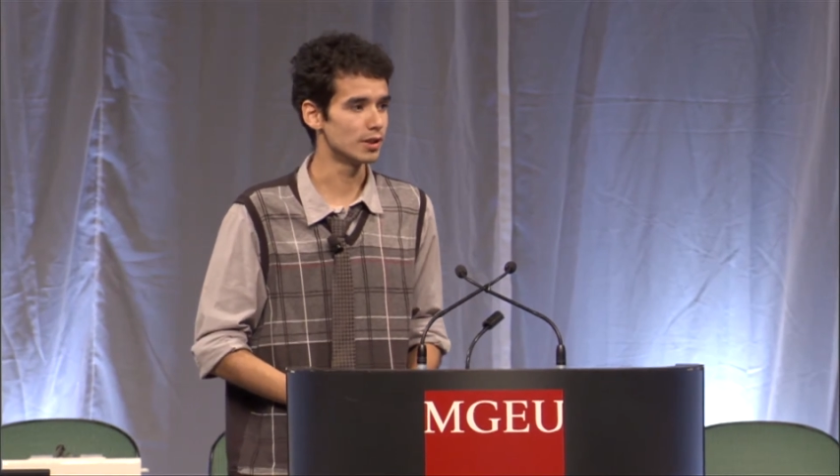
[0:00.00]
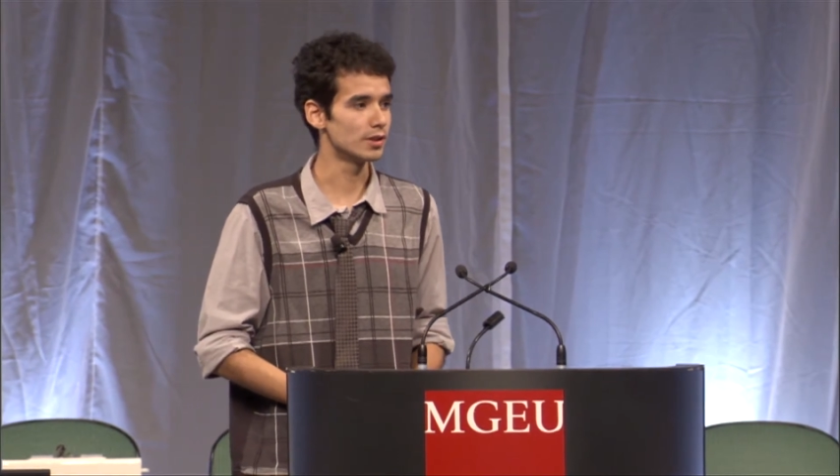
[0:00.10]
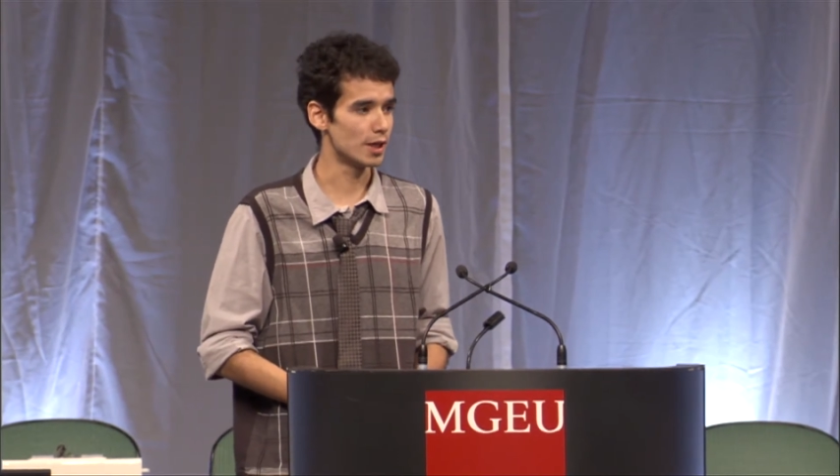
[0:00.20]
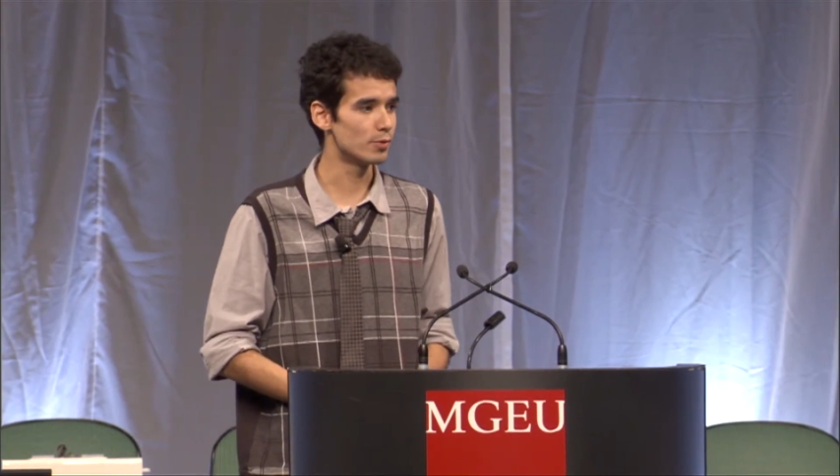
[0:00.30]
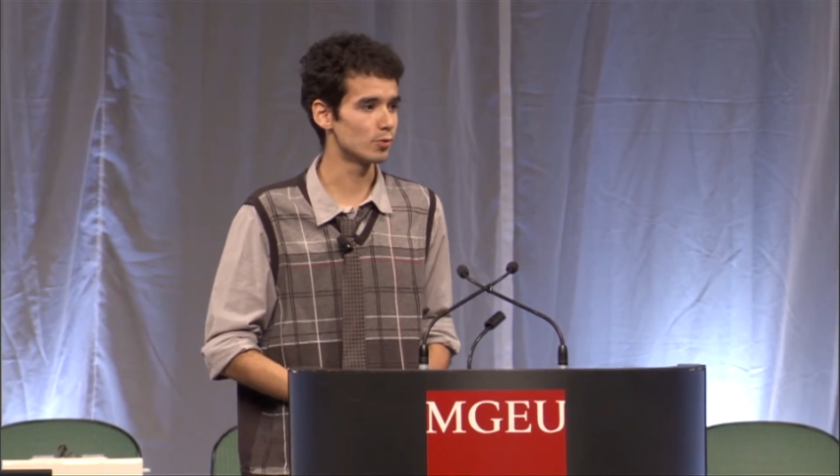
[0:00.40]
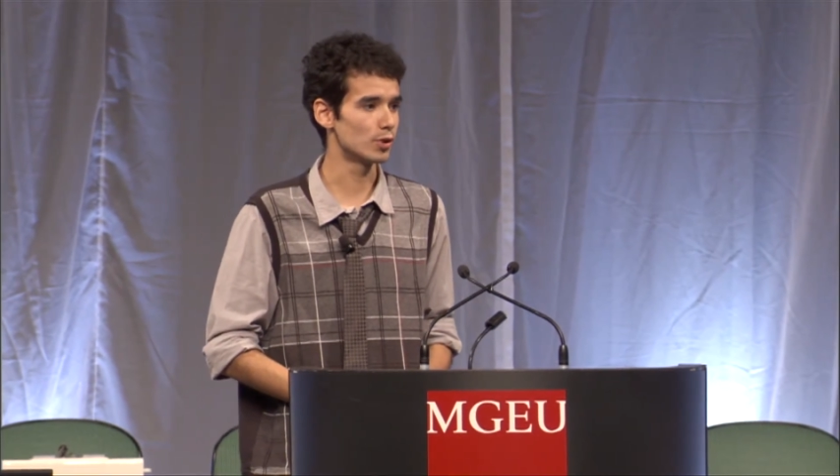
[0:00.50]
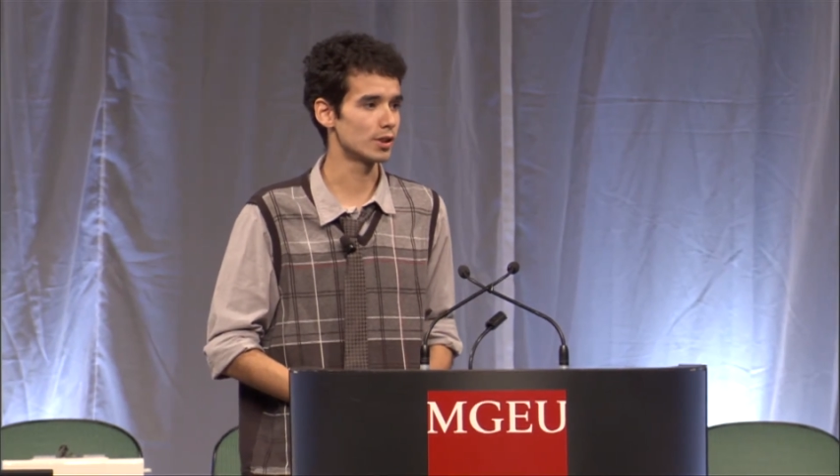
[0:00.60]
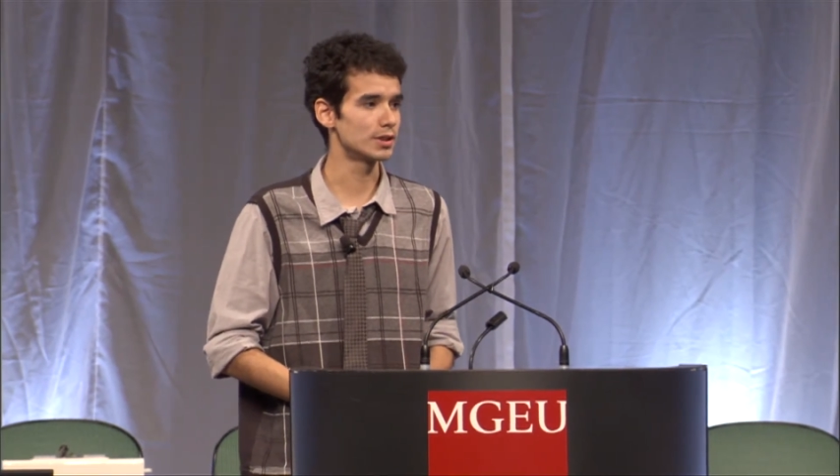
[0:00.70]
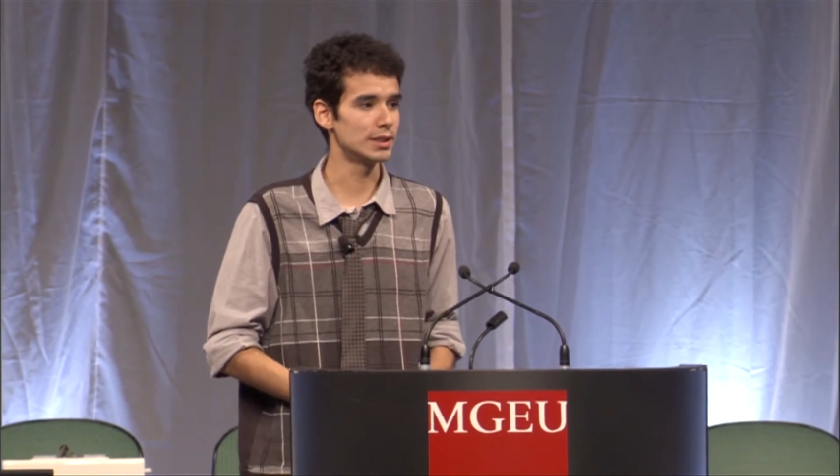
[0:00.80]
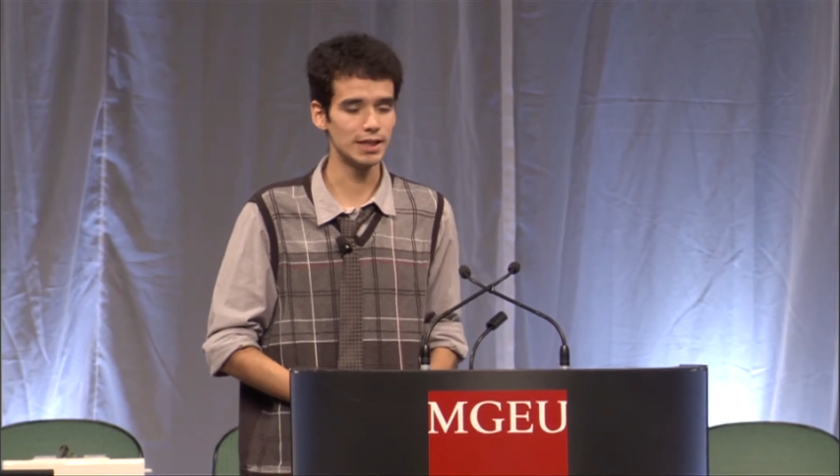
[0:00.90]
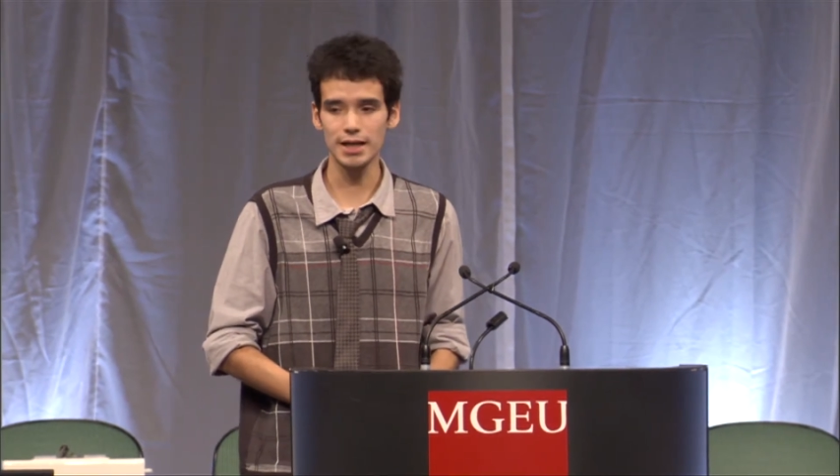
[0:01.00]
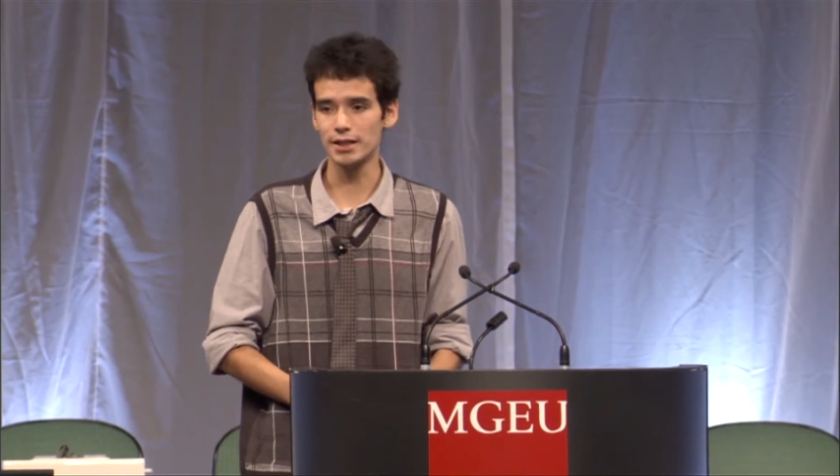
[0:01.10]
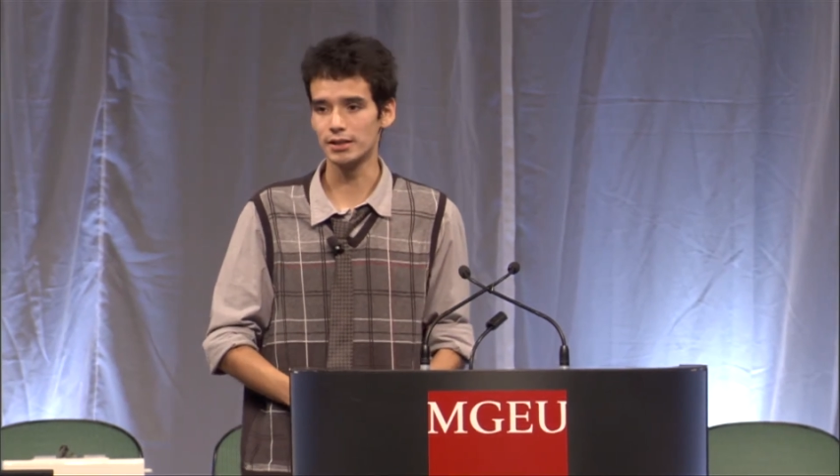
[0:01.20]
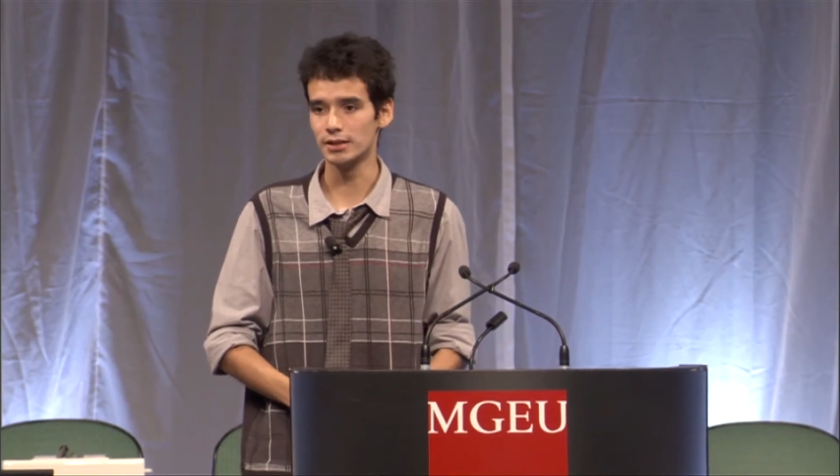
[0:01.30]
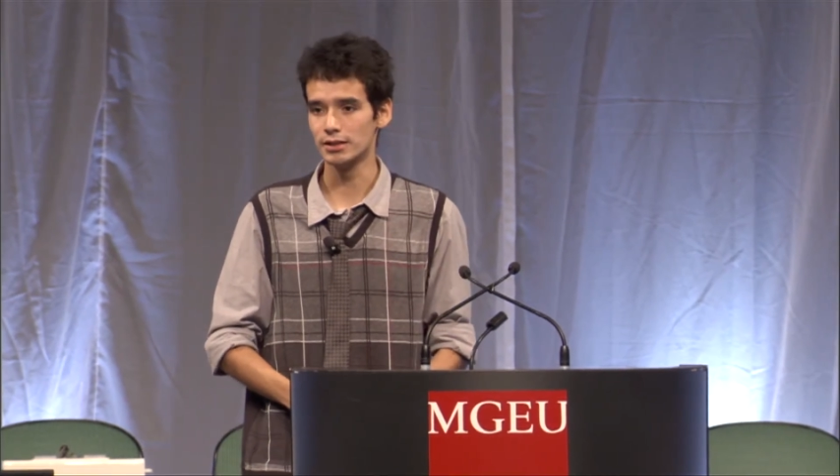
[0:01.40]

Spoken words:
labor work today,